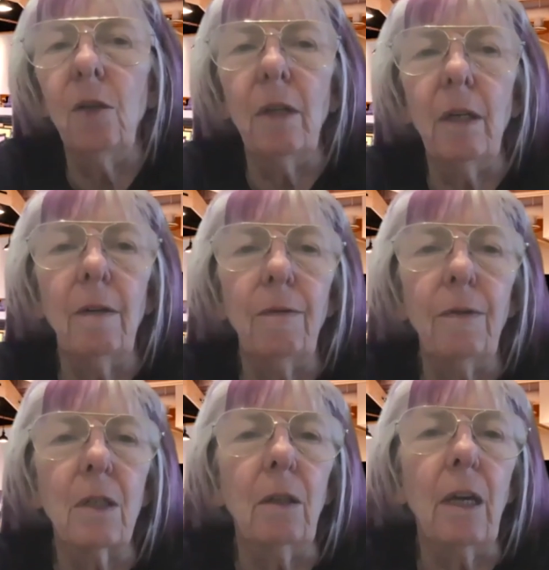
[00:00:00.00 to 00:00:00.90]
like if it's a
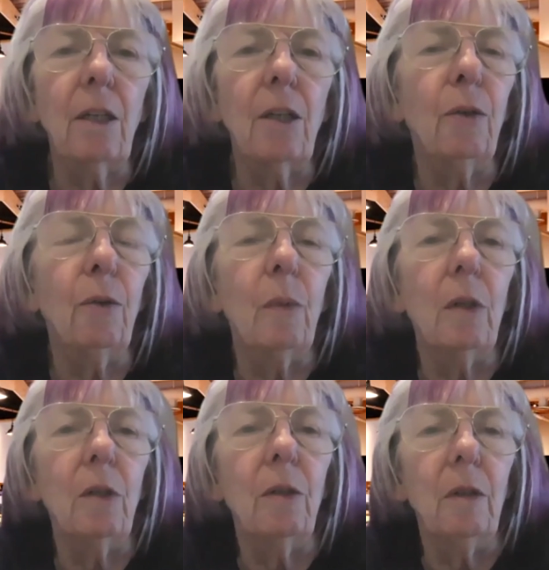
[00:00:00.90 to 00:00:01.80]
legume, then you
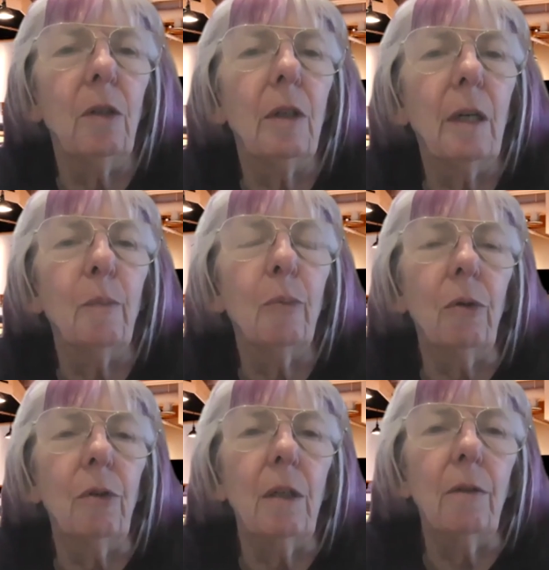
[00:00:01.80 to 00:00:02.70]
get protein
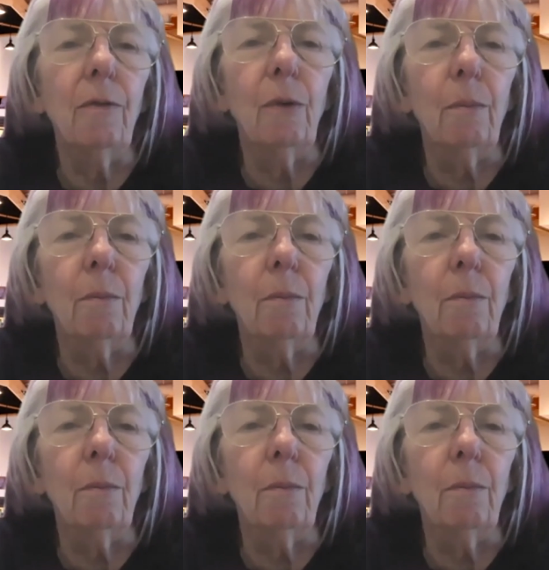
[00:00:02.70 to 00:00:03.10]
from